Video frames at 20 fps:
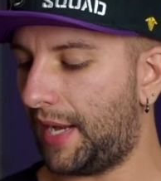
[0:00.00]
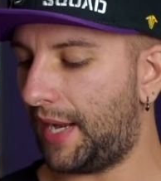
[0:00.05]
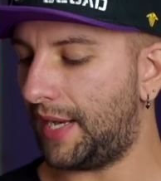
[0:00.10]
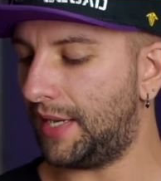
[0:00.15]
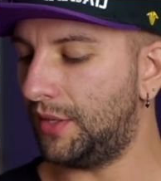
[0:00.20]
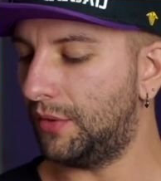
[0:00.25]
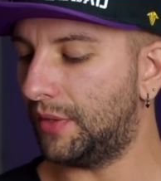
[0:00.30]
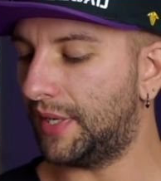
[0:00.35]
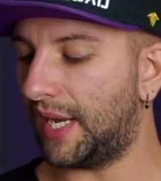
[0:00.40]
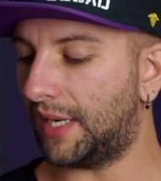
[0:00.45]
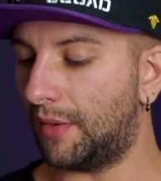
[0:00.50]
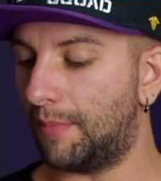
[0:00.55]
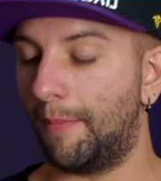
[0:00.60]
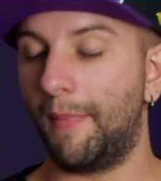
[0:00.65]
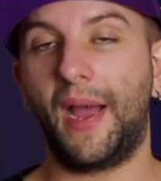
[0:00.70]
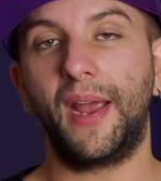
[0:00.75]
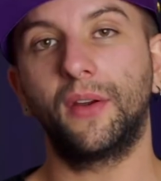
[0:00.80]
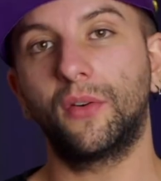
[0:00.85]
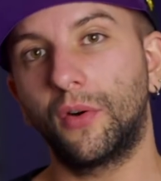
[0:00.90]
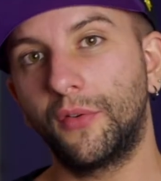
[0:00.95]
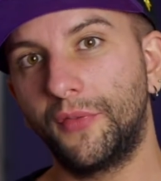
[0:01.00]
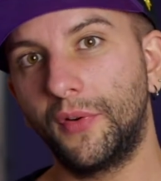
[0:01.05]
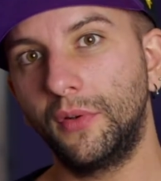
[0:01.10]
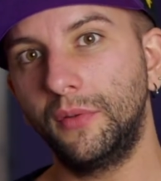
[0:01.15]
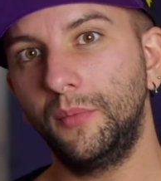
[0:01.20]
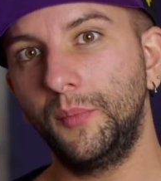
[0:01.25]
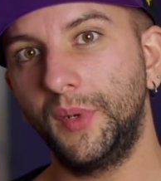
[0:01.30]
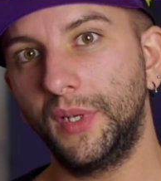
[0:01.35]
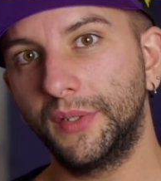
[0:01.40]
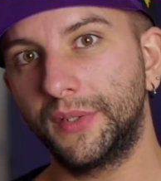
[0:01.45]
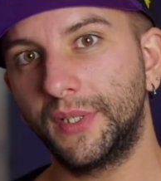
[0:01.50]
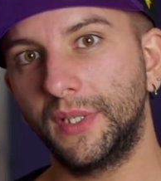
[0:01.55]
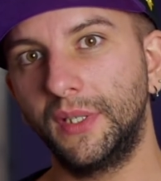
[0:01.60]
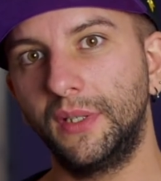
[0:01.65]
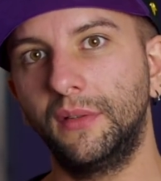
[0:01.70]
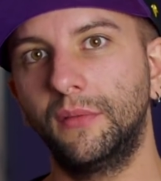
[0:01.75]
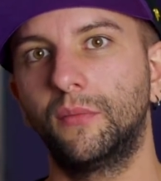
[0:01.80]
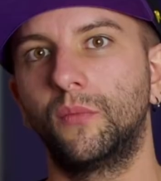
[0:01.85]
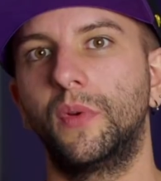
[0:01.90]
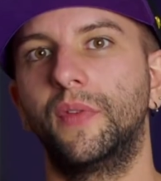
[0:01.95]
And you get a microphone built
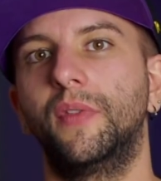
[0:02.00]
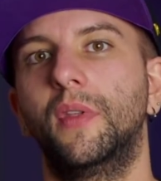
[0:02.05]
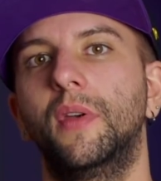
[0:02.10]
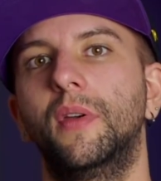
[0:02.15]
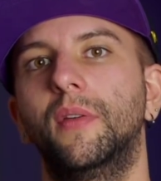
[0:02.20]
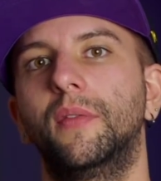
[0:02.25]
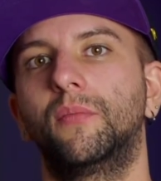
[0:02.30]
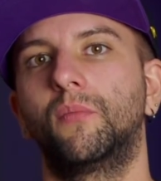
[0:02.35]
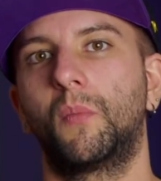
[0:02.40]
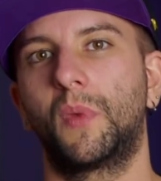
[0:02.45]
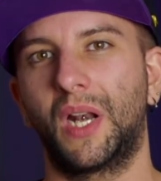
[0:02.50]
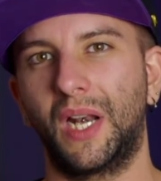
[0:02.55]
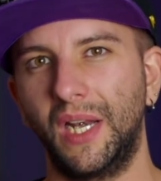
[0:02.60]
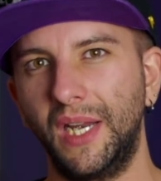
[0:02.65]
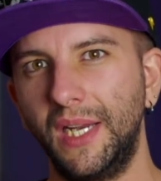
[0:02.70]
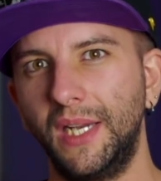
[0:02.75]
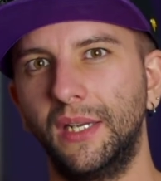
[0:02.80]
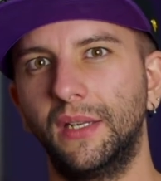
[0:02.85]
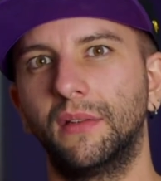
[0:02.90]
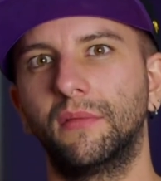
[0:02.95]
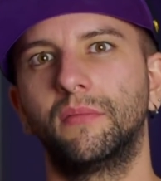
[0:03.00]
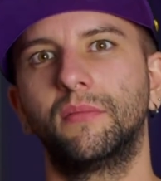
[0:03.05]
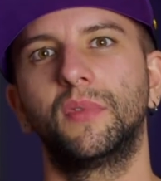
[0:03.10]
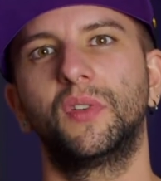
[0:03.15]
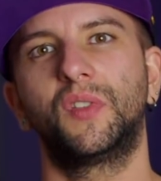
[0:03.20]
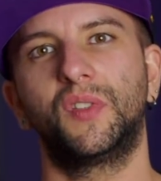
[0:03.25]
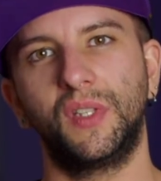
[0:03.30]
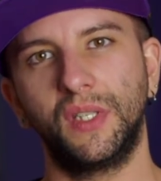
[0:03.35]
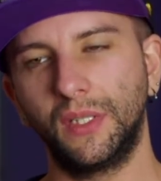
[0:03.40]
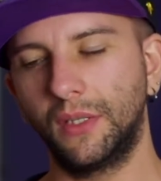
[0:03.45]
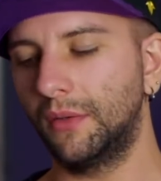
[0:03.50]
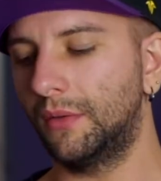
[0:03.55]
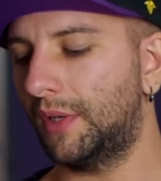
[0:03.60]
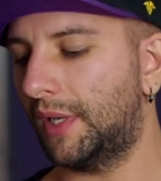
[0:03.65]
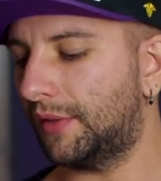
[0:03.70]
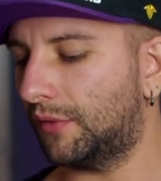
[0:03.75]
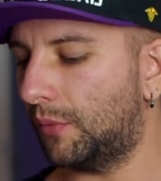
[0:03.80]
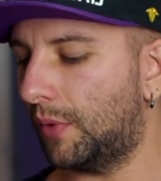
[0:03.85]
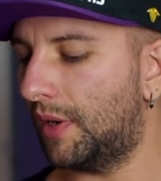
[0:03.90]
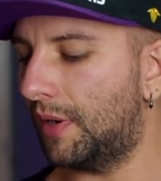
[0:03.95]
in with the clean
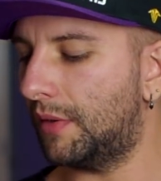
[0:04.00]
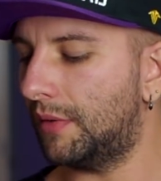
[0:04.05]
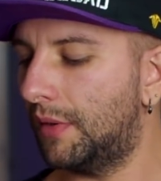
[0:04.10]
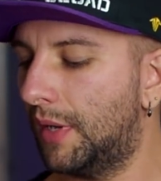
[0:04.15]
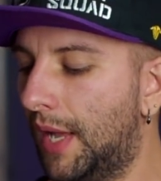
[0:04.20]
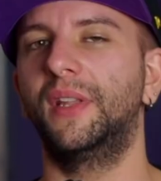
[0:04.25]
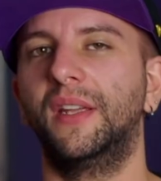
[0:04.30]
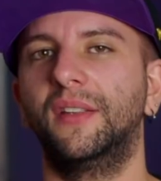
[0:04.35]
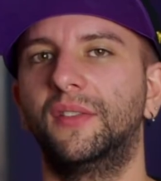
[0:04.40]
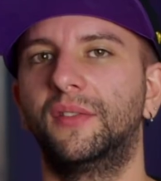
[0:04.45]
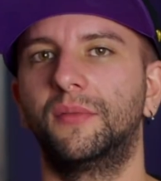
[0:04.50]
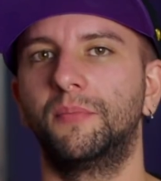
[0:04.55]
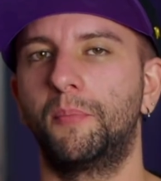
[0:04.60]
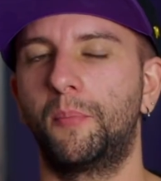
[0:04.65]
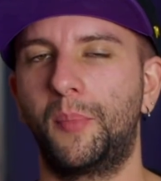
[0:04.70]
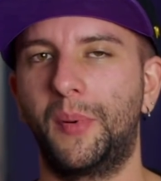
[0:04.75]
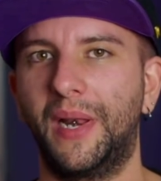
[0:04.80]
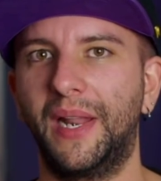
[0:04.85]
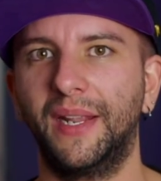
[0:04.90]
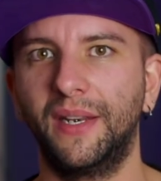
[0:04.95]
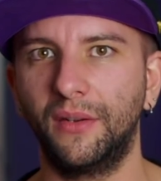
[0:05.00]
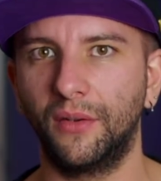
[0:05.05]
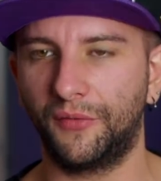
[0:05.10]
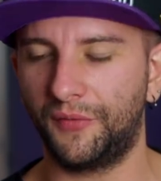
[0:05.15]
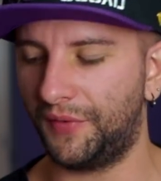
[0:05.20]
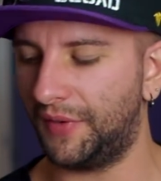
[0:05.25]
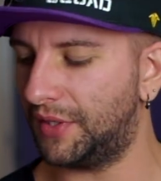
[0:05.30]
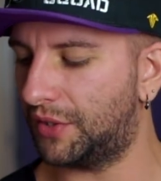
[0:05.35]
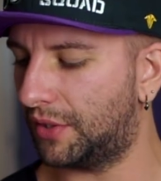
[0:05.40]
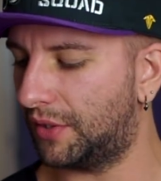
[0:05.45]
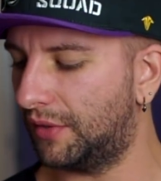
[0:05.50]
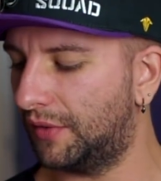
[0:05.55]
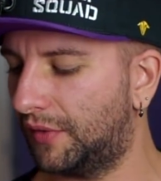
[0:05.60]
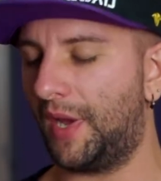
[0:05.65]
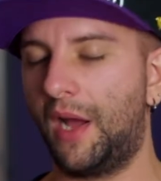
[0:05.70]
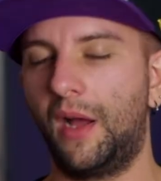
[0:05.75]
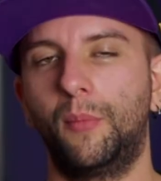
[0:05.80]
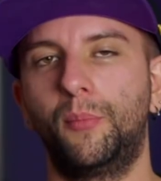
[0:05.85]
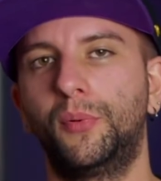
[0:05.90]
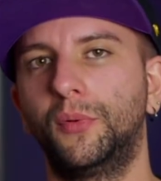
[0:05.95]
signal as well. There's plenty of features.
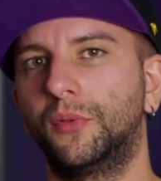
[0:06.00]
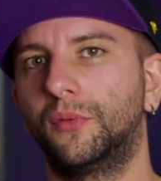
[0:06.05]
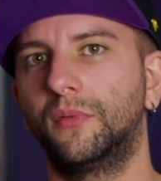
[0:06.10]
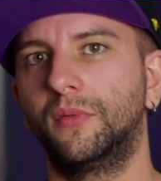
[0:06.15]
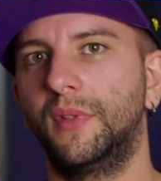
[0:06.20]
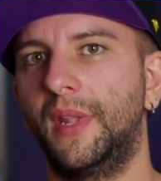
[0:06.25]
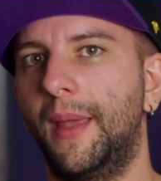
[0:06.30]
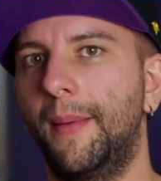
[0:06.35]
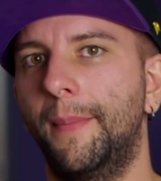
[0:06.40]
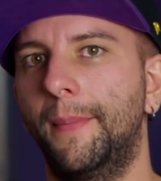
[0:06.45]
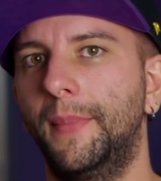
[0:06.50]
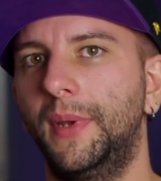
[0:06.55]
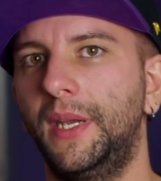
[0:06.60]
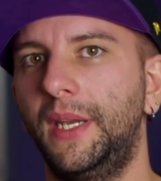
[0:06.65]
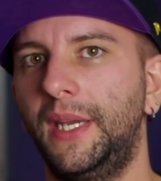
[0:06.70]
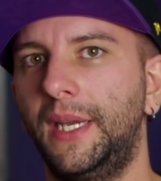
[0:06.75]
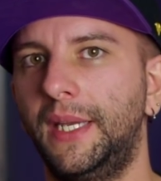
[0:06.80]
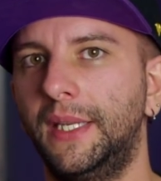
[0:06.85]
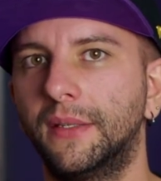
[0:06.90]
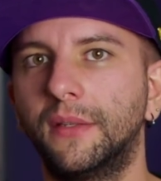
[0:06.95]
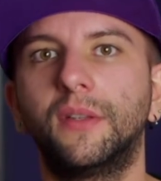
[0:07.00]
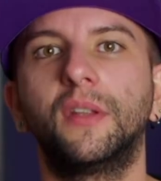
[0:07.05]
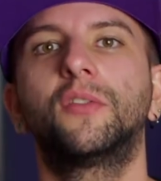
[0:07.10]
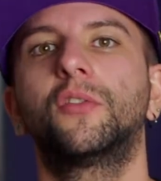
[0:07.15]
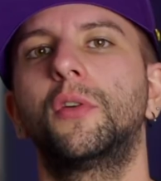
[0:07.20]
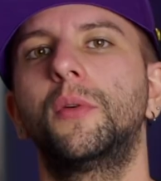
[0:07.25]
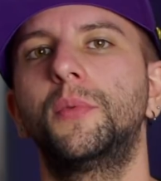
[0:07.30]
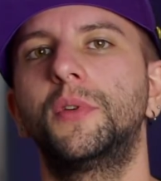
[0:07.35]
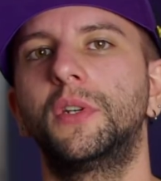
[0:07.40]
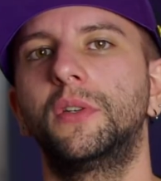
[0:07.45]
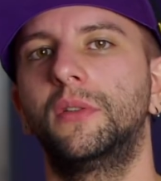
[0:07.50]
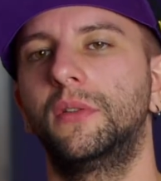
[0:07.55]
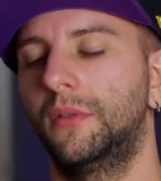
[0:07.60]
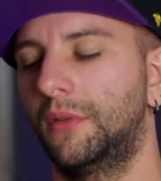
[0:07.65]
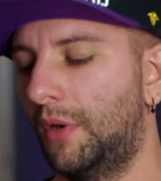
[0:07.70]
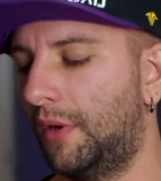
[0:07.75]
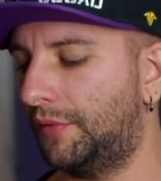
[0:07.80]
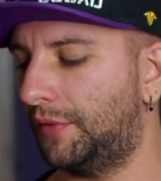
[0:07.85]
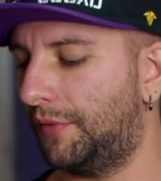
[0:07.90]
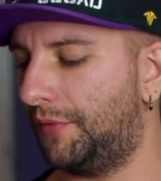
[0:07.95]
I'll put them in the
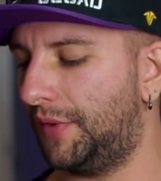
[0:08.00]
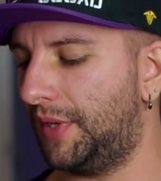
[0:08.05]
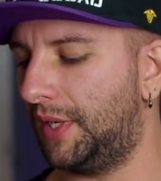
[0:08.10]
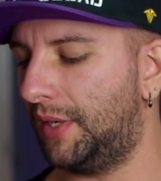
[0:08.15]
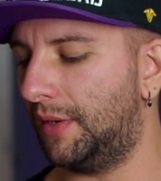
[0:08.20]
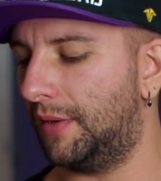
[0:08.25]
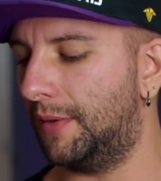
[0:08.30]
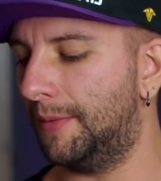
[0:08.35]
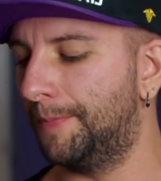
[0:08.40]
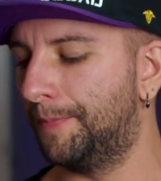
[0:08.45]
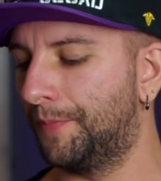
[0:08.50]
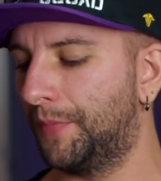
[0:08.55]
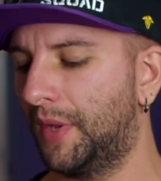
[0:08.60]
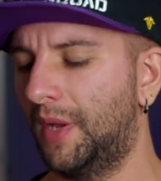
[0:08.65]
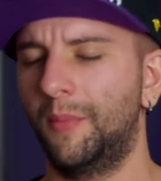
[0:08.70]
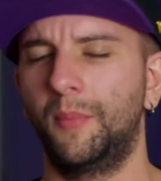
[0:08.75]
description of the video.